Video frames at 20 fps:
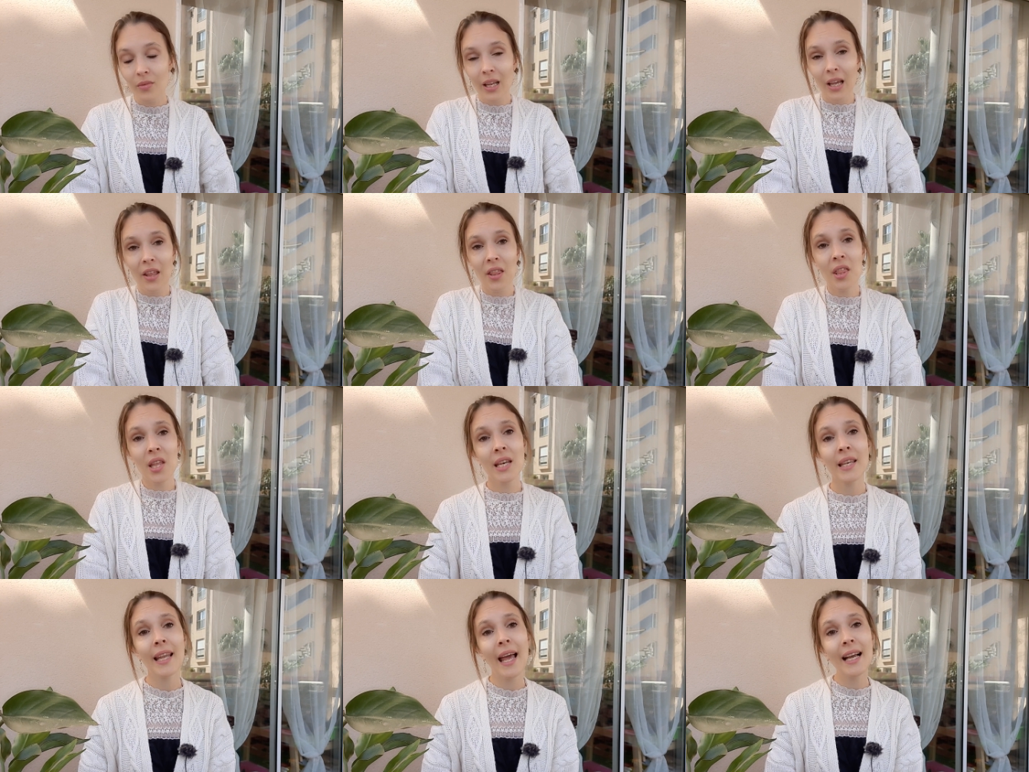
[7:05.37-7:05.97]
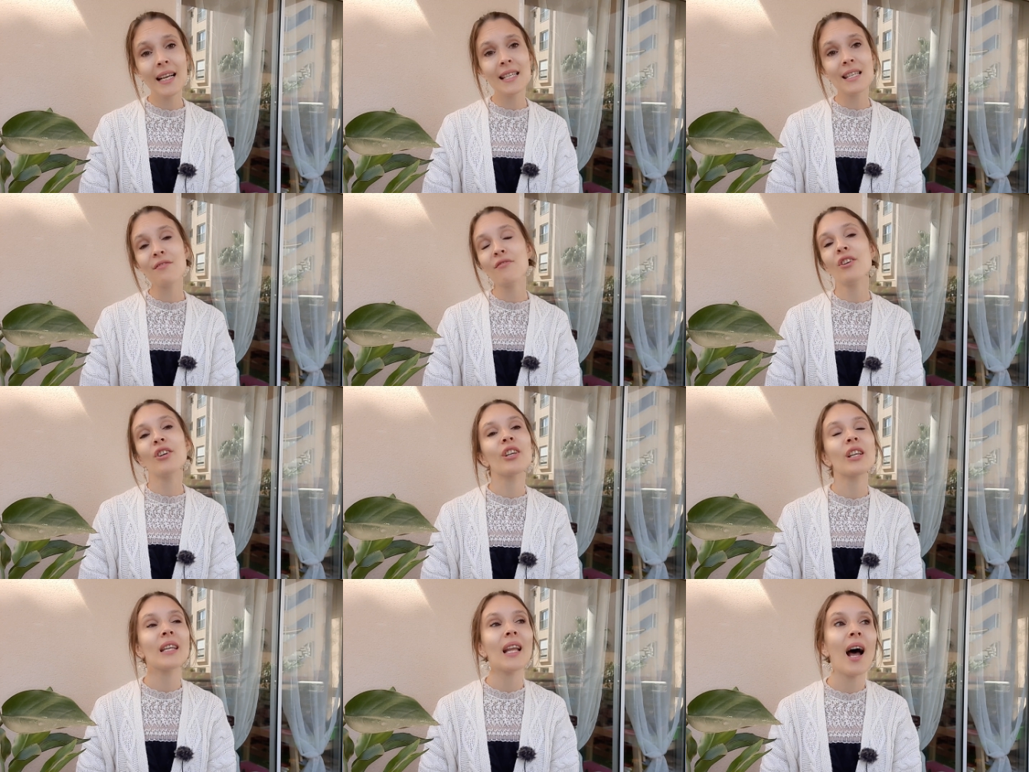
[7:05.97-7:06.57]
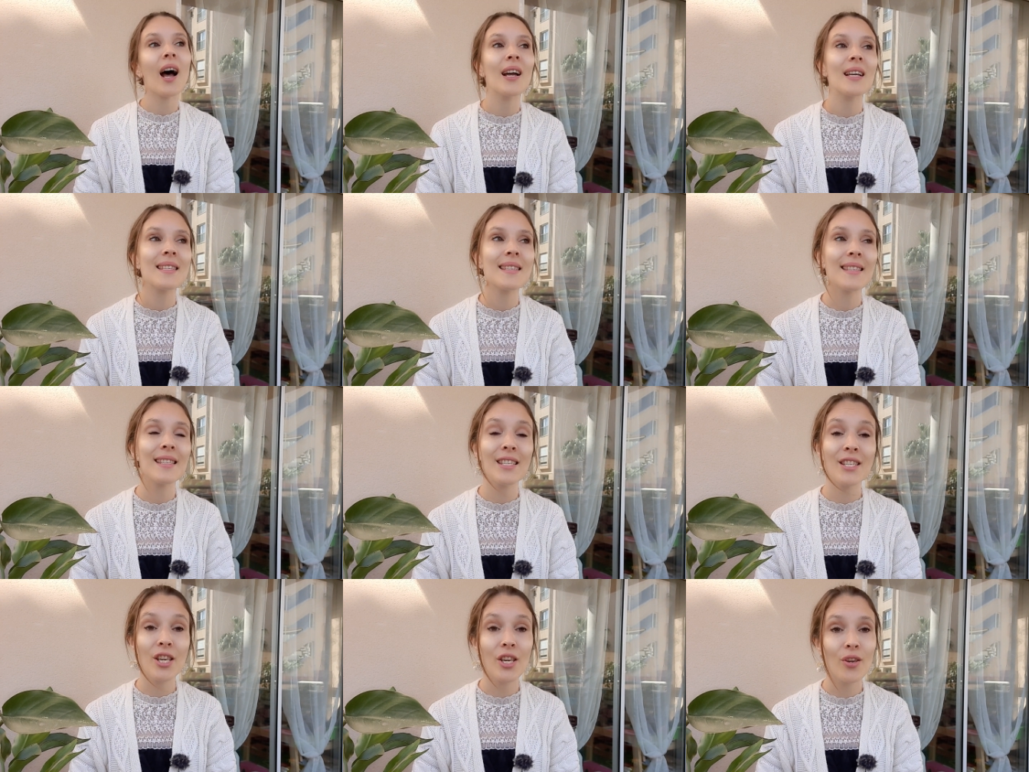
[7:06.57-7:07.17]
The next very nice
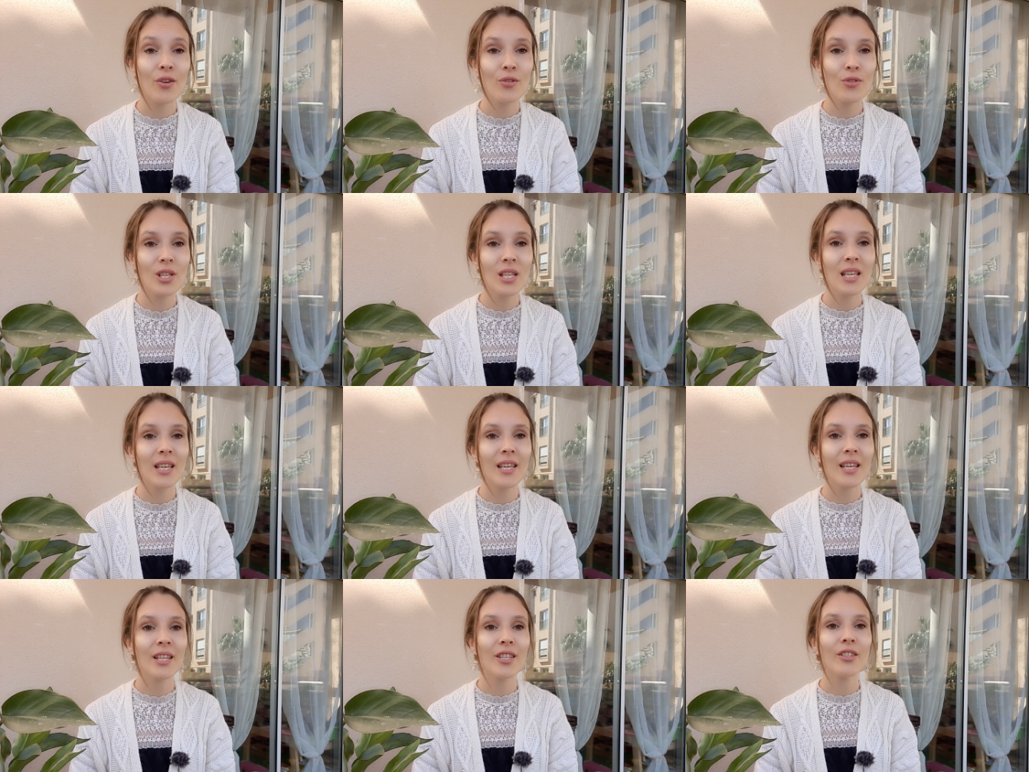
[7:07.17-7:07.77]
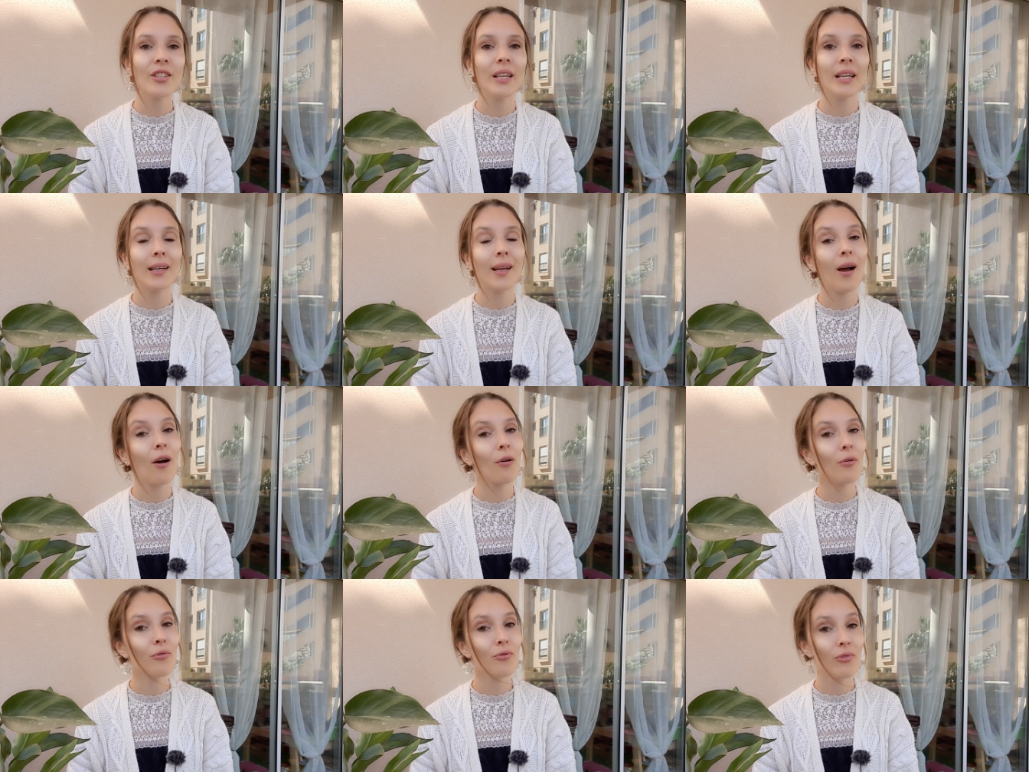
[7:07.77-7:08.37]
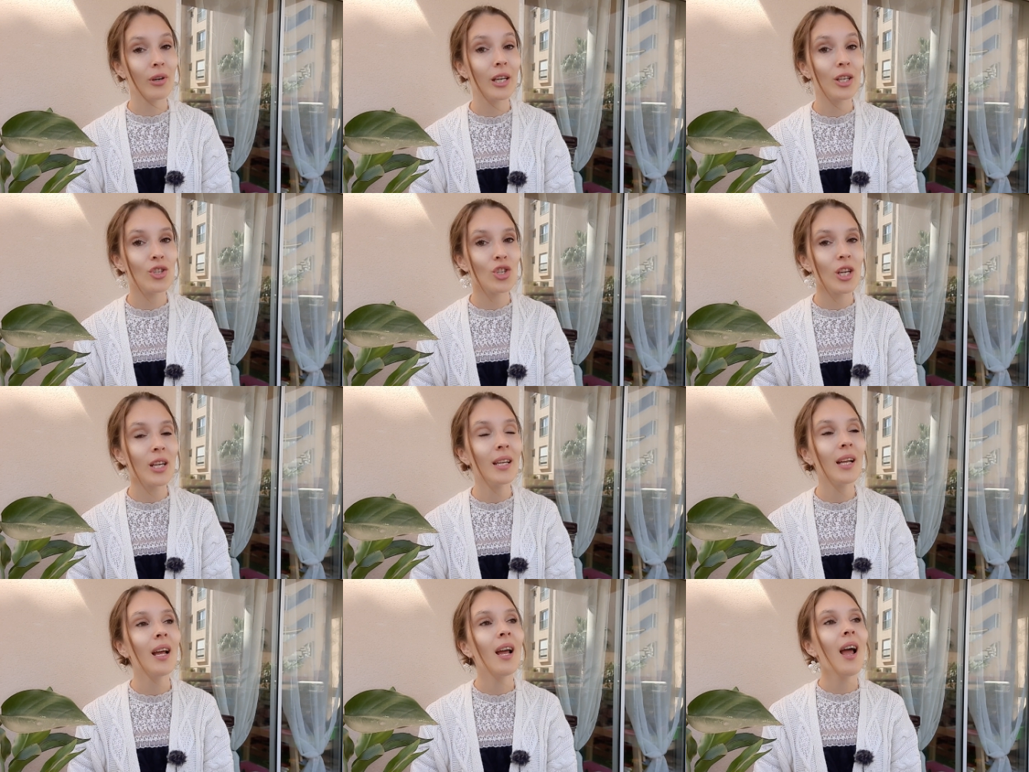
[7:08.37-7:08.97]
news here in our
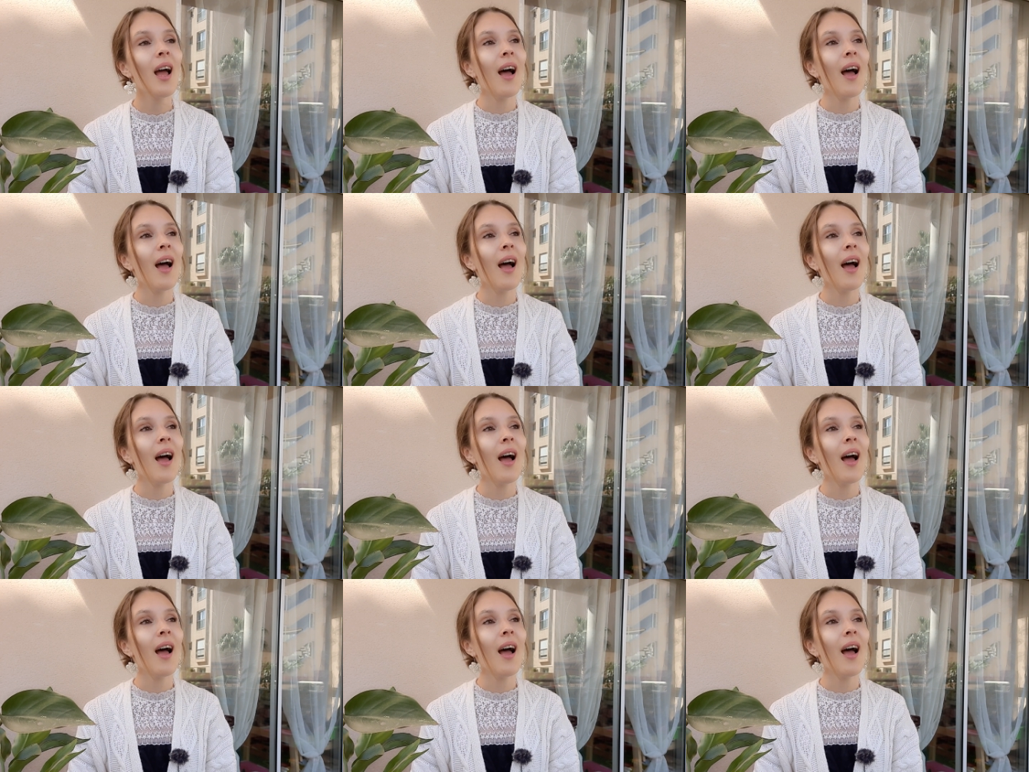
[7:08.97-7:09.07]
region,